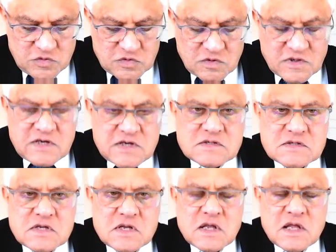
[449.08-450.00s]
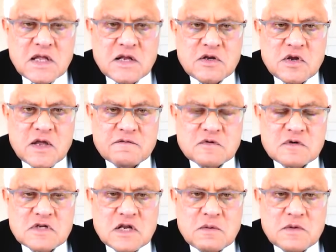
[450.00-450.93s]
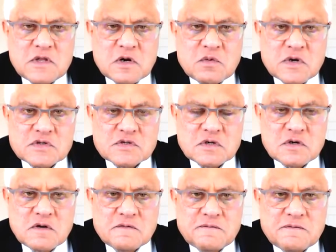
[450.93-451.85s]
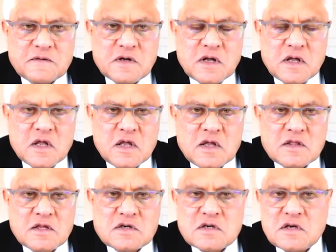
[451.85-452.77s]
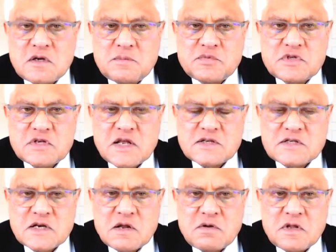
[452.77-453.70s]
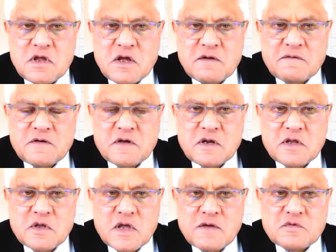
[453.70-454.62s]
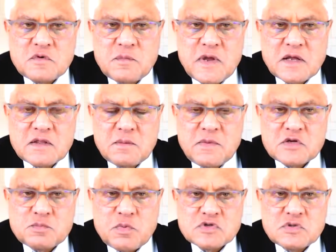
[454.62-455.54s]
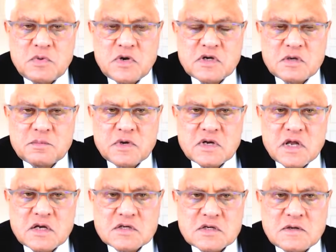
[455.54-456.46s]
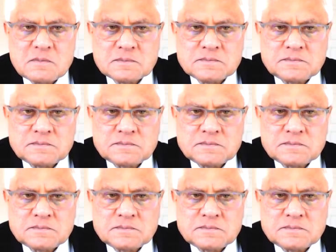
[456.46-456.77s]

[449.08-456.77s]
lease, and you have to deal with the question of the terms that are set out in the offer. You have to make the best possible interpretation